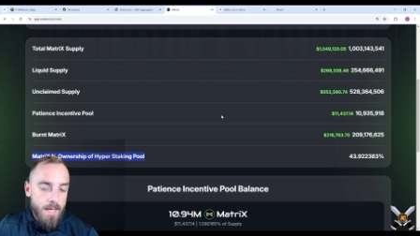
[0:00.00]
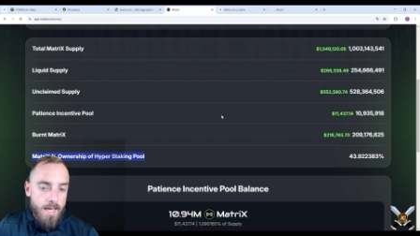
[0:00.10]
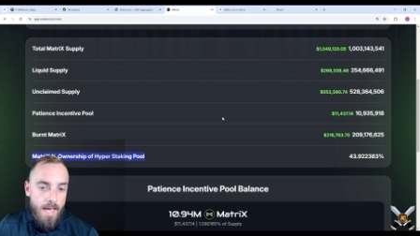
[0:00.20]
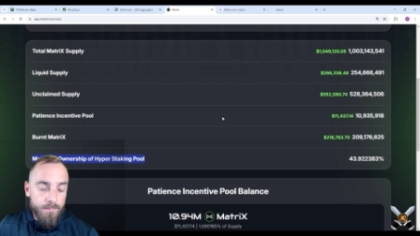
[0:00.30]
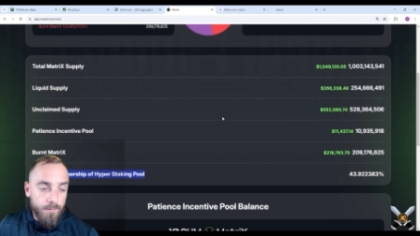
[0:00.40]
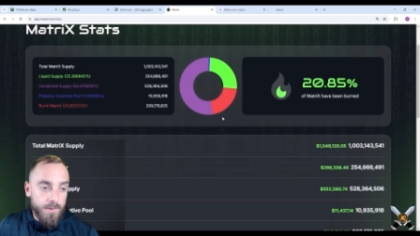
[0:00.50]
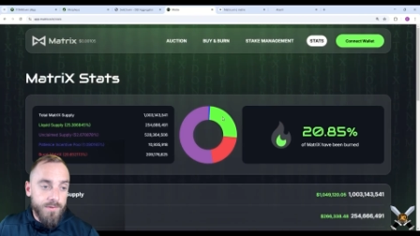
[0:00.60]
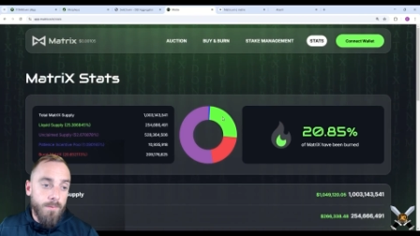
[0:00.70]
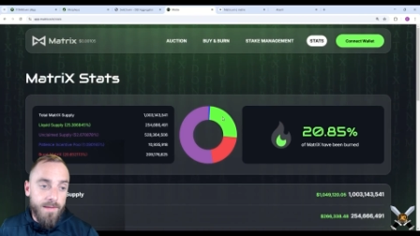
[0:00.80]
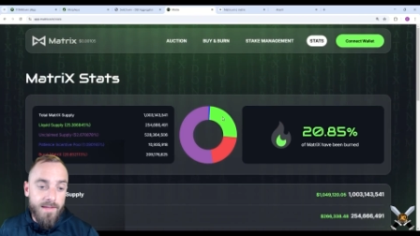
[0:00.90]
And the
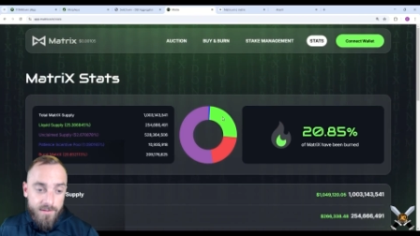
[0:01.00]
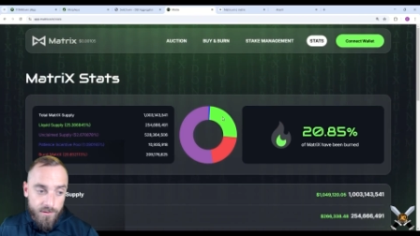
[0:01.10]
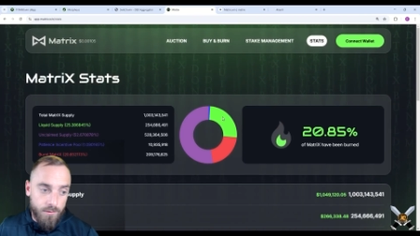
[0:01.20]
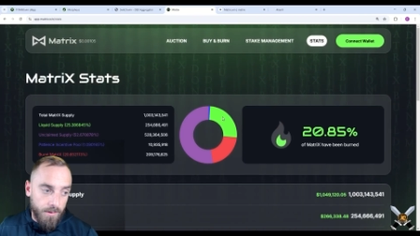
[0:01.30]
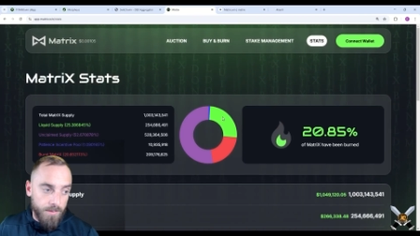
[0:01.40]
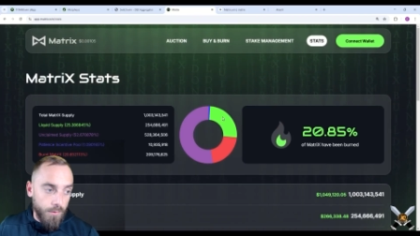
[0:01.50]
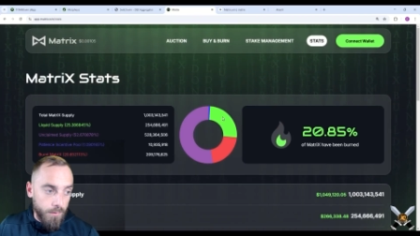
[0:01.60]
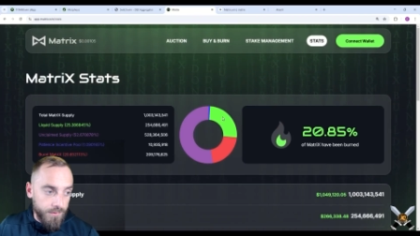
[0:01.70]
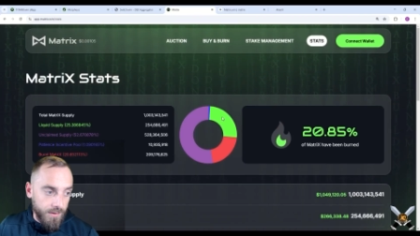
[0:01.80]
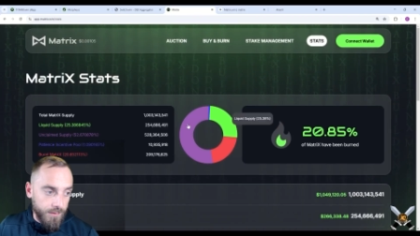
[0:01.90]
reason why that's extremely
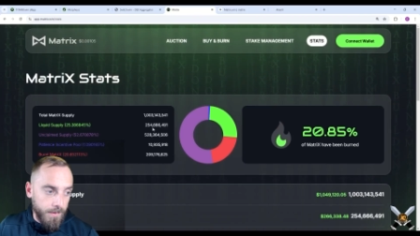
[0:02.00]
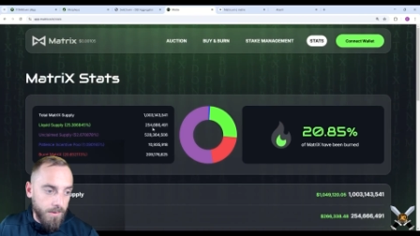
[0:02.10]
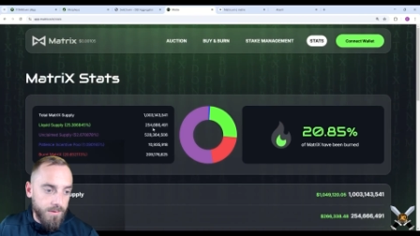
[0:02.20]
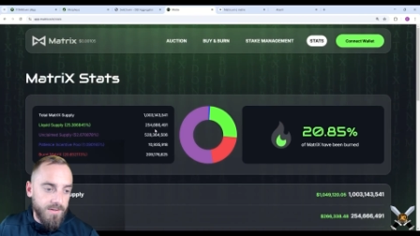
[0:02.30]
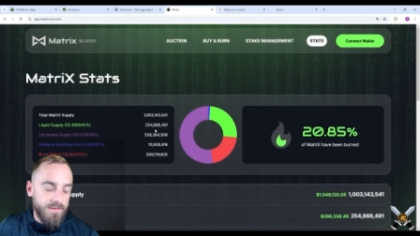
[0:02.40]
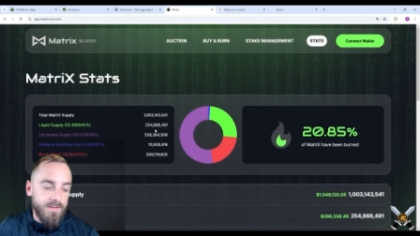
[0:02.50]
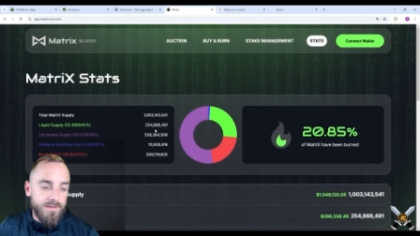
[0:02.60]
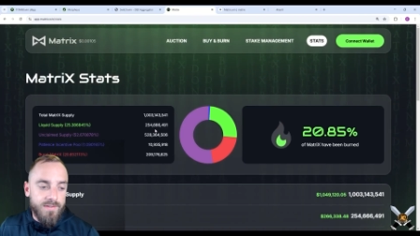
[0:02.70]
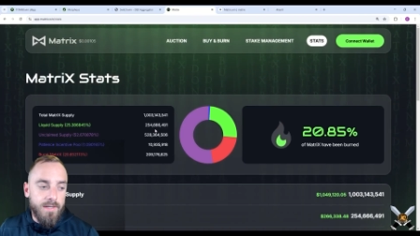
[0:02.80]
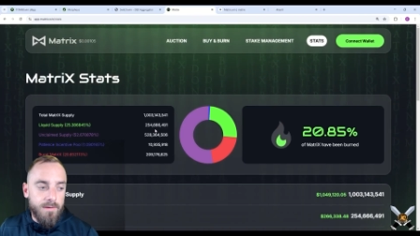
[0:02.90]
bullish is because it's
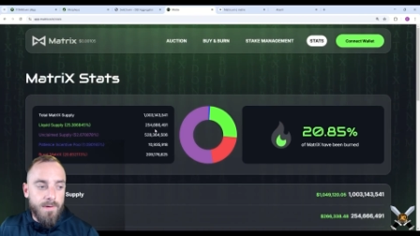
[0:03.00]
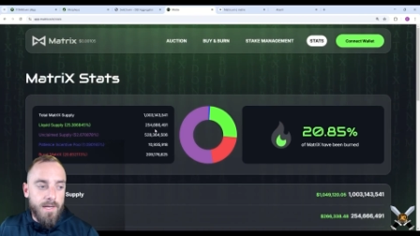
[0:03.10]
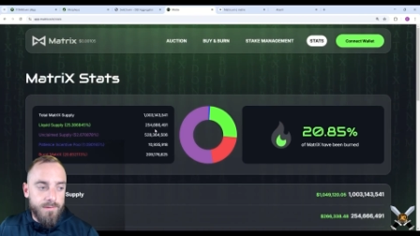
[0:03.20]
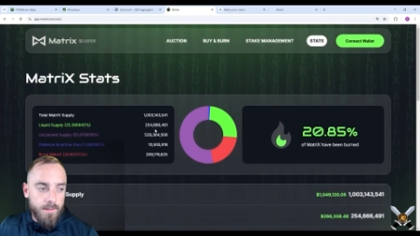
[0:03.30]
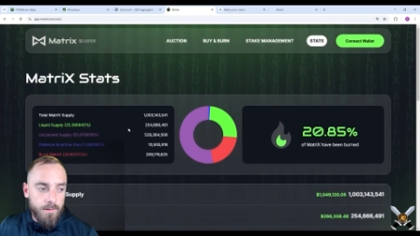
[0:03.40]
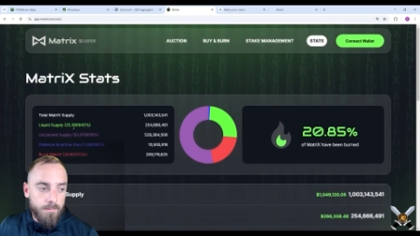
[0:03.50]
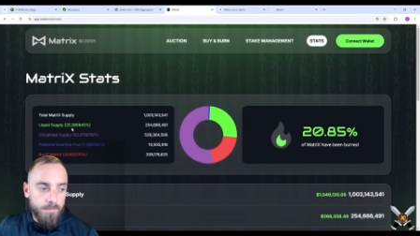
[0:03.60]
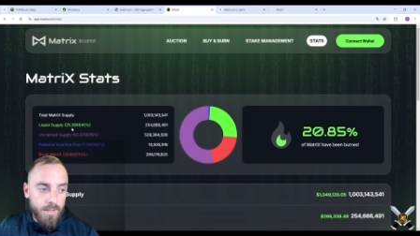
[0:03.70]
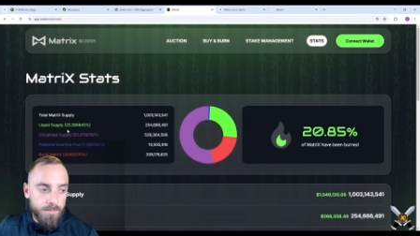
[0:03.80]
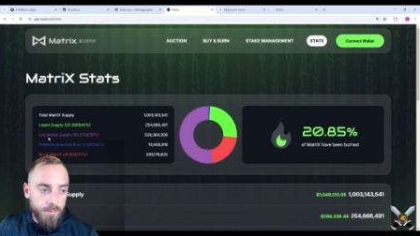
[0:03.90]
incentivizing
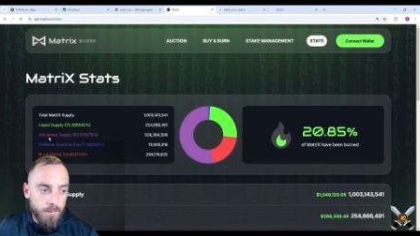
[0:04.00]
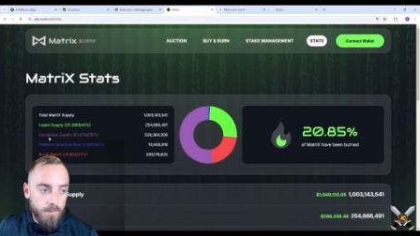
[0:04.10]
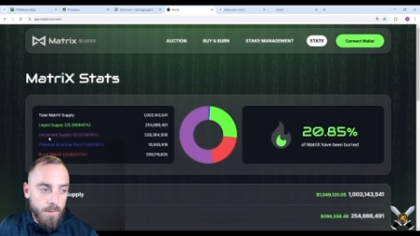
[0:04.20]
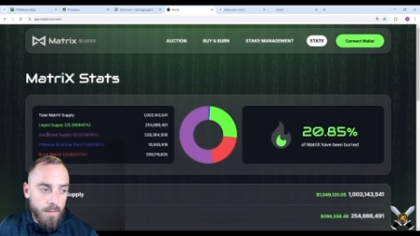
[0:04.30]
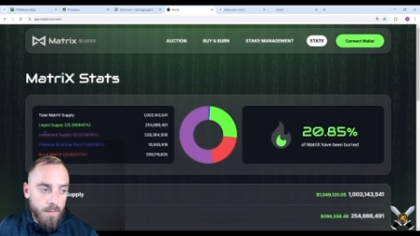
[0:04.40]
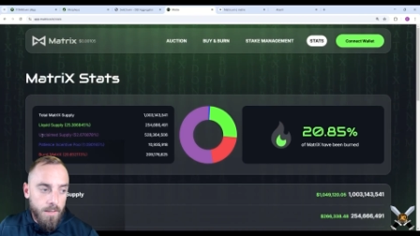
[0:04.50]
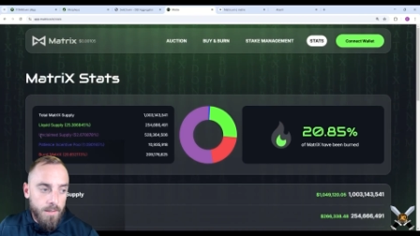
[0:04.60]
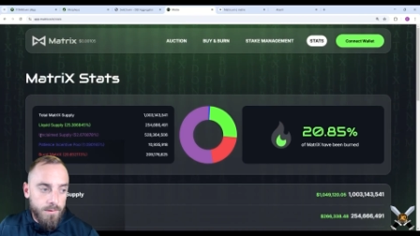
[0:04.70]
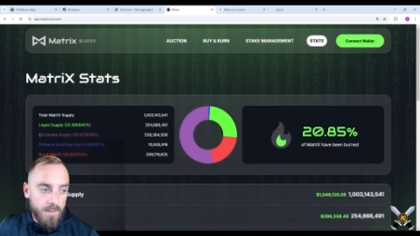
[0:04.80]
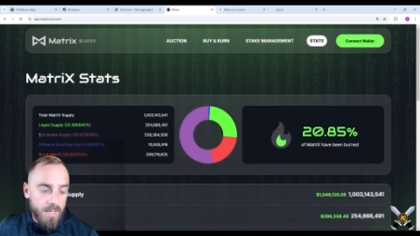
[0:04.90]
people
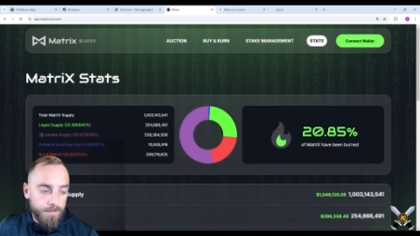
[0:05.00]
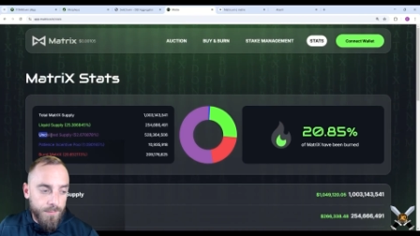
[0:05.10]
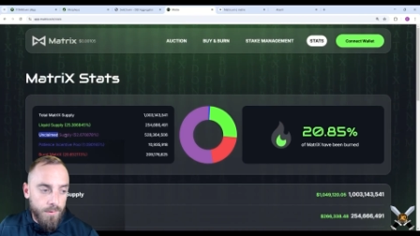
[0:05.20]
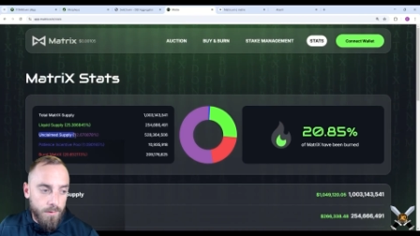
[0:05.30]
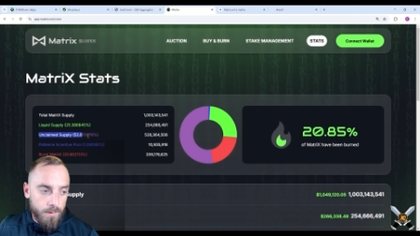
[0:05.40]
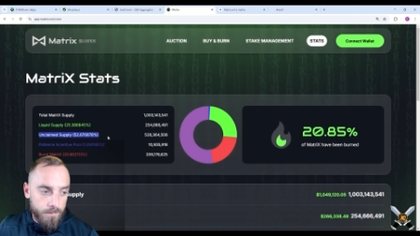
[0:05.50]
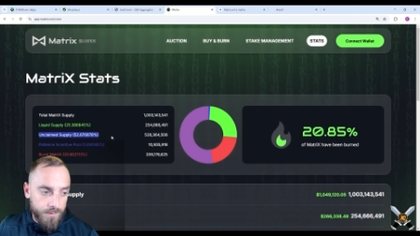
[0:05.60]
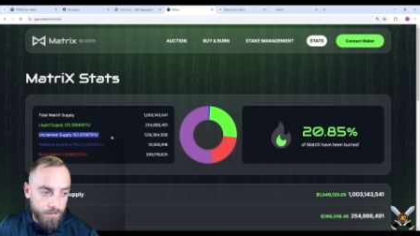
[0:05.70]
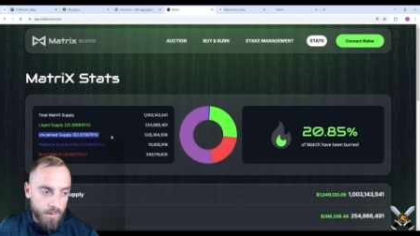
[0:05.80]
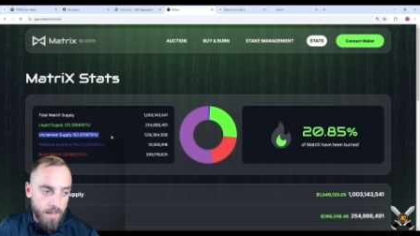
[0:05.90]
to keep their
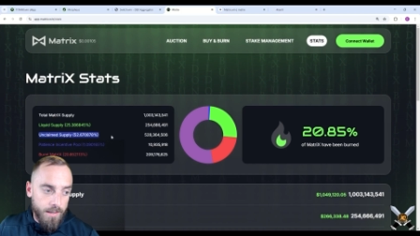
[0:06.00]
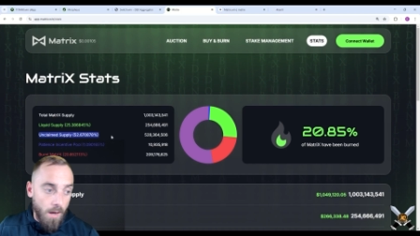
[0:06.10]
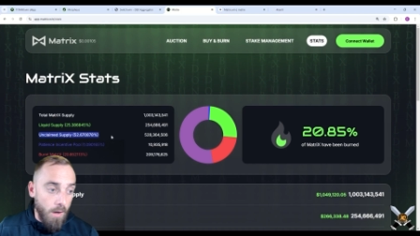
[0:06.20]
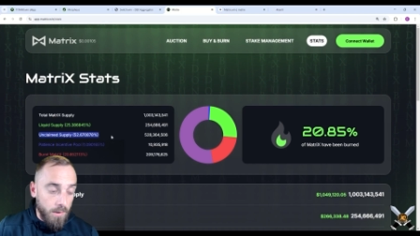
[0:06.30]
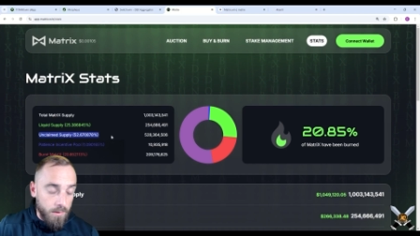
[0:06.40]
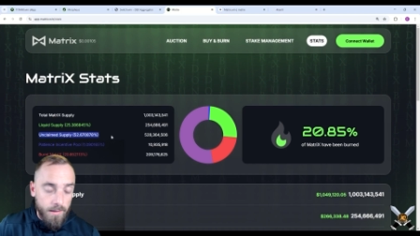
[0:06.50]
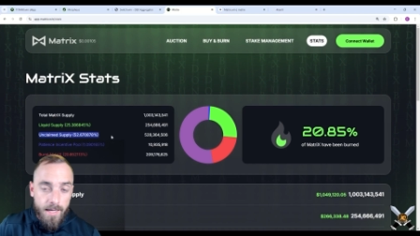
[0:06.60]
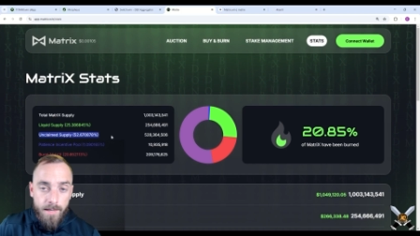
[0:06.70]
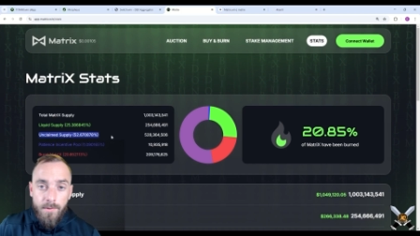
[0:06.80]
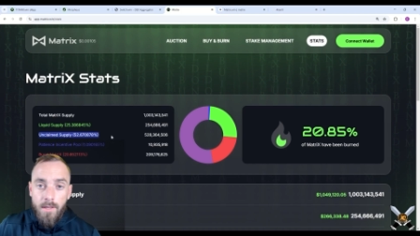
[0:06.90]
supply
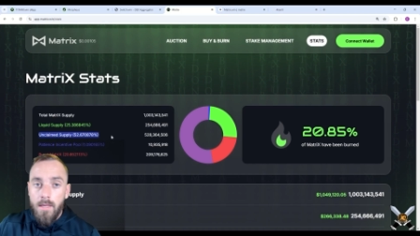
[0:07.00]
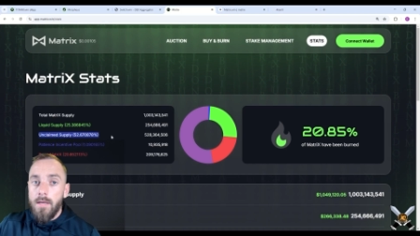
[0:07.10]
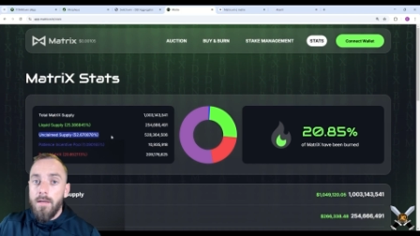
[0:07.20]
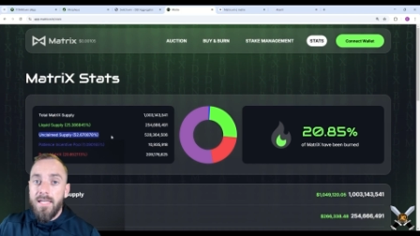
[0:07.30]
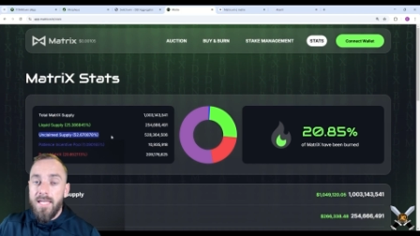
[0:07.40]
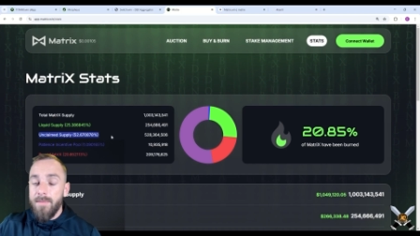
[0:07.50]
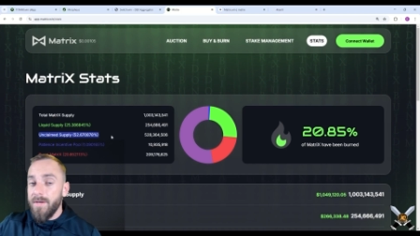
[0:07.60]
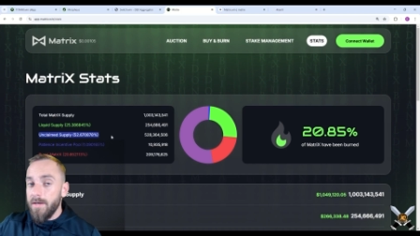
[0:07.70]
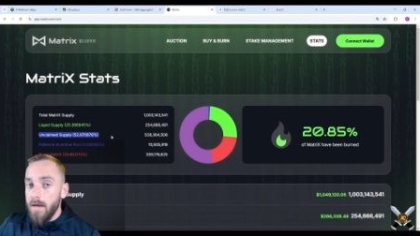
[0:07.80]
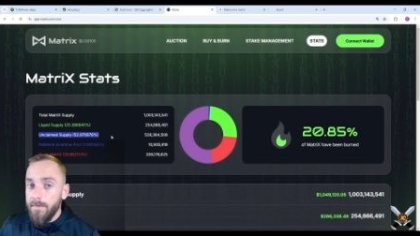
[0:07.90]
unclaimed, keeping
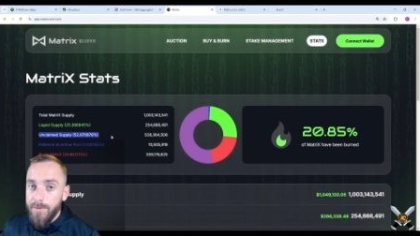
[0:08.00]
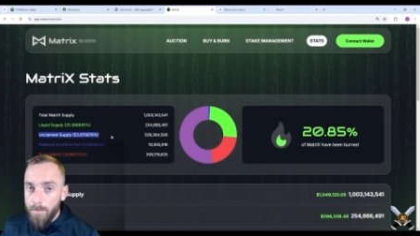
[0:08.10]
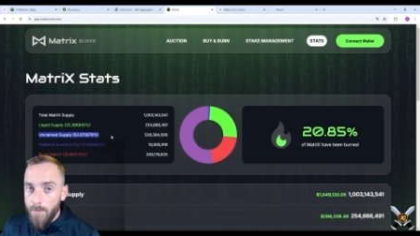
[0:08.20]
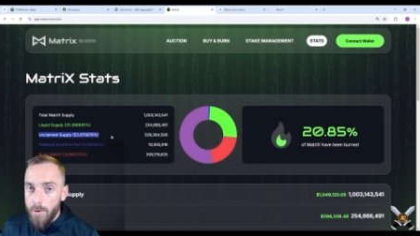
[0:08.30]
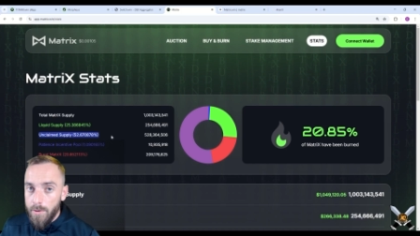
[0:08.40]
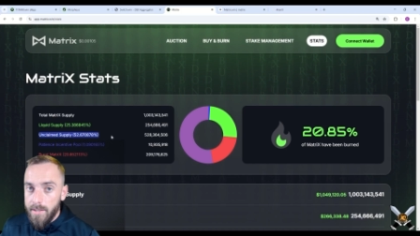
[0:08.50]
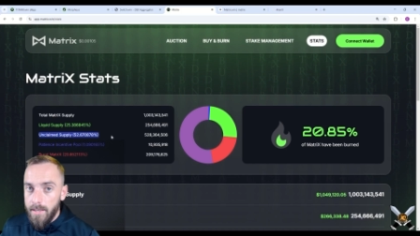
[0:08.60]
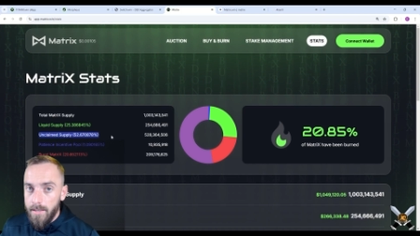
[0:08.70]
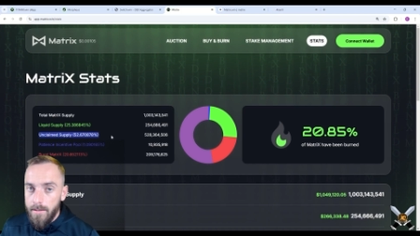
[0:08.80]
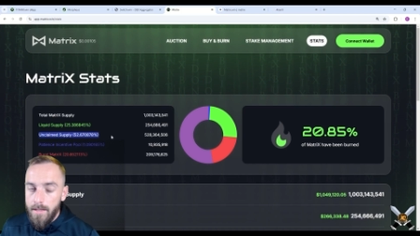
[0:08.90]
it off the
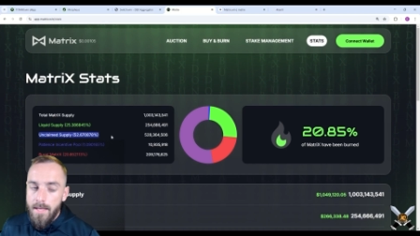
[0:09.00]
market,